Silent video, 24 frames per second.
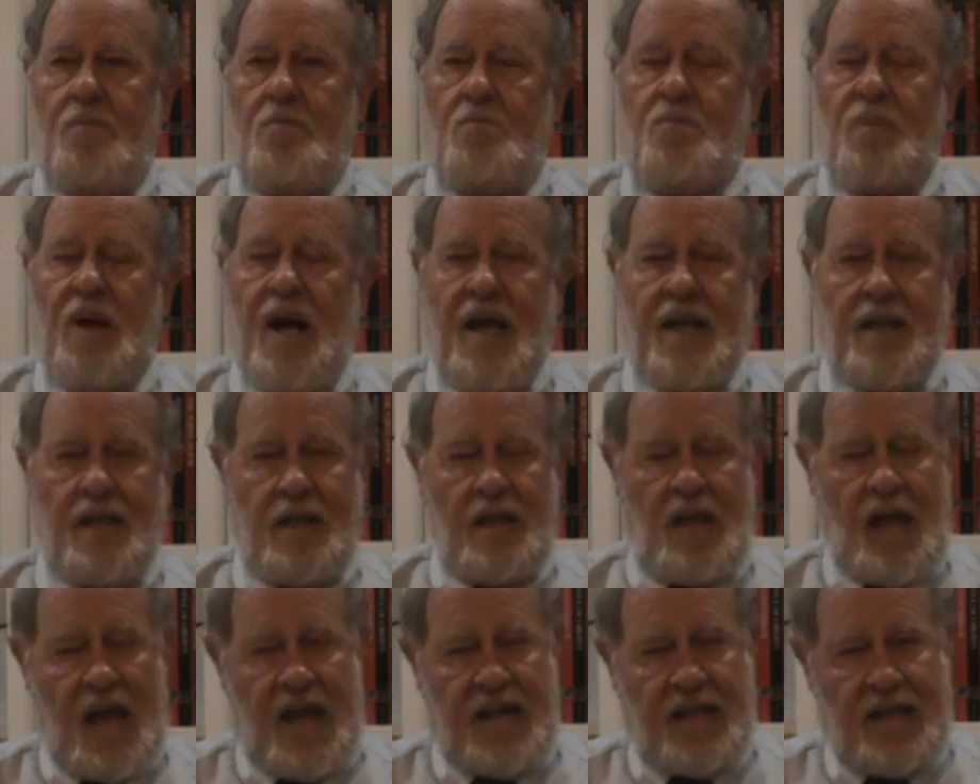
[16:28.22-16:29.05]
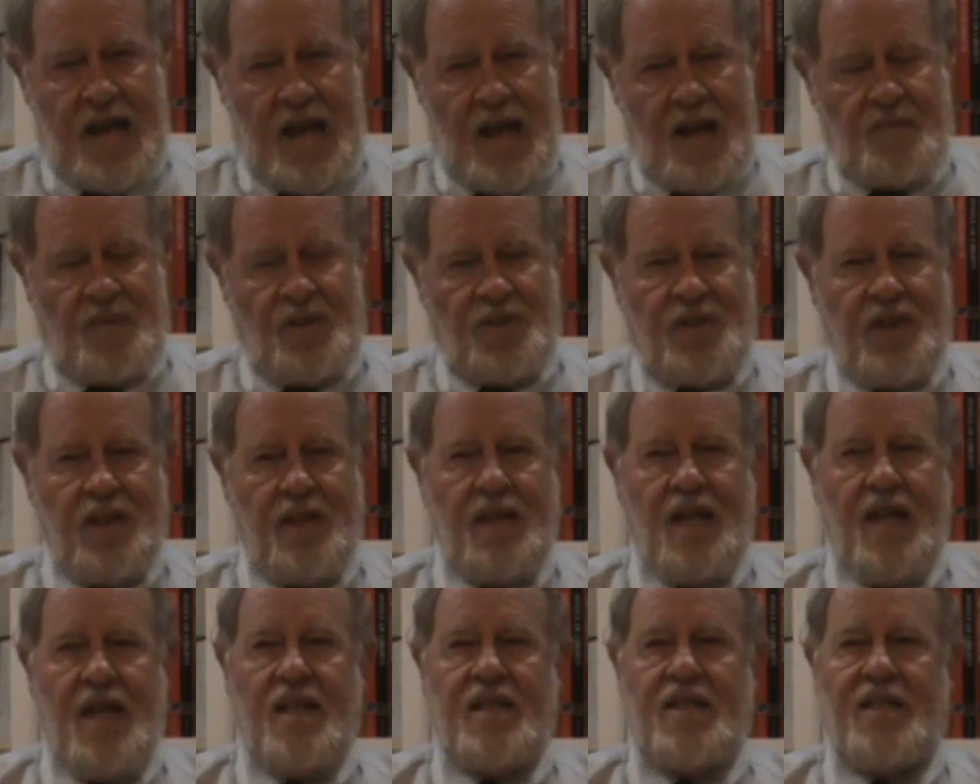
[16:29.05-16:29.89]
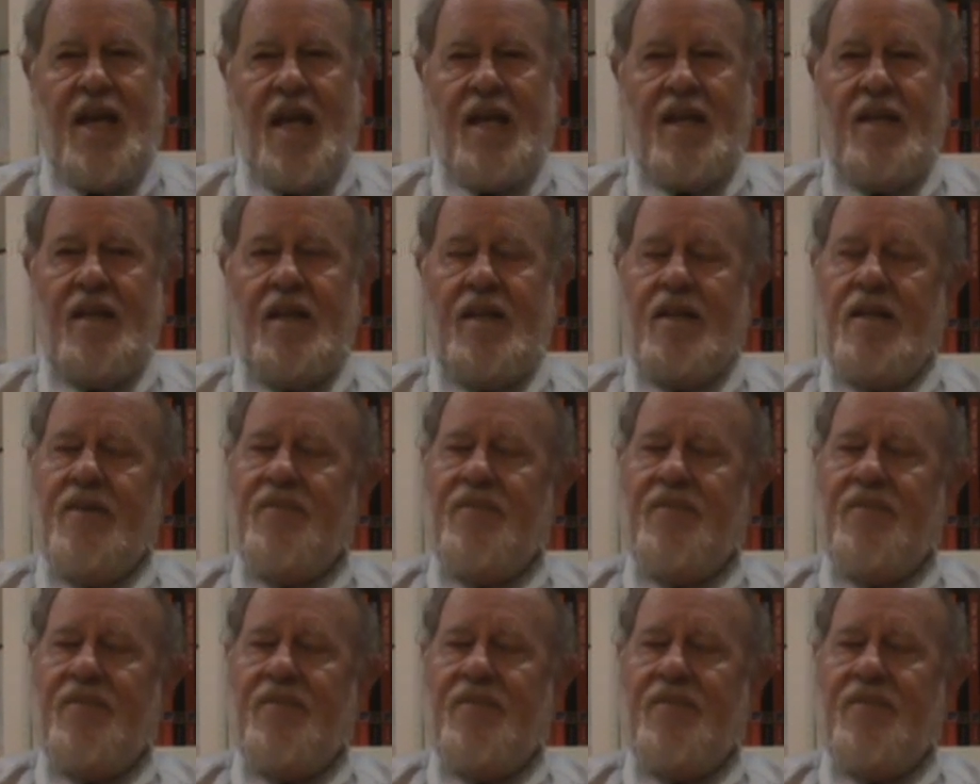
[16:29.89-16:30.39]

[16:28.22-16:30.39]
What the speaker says: But like Hamilton, he said,